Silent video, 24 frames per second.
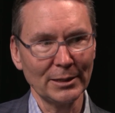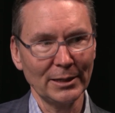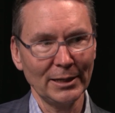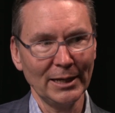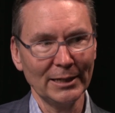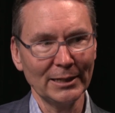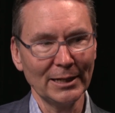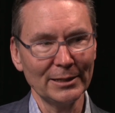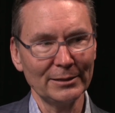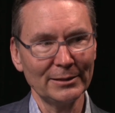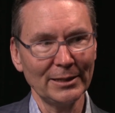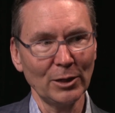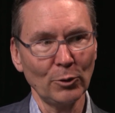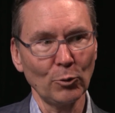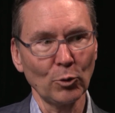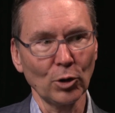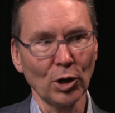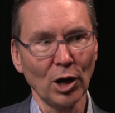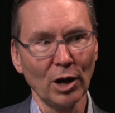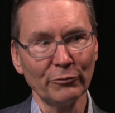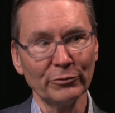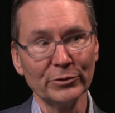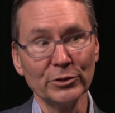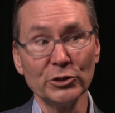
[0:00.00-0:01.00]
And I think we're
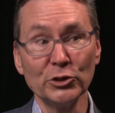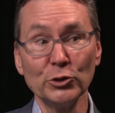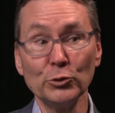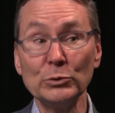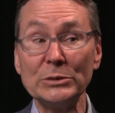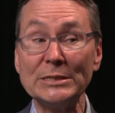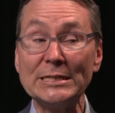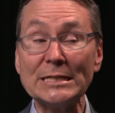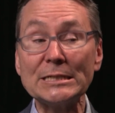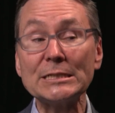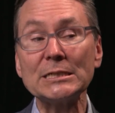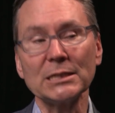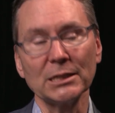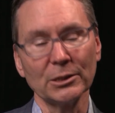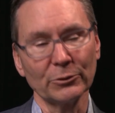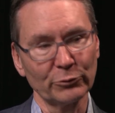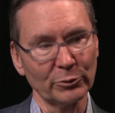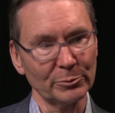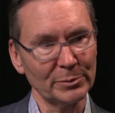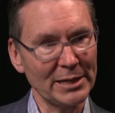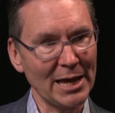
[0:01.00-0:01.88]
often too distant from the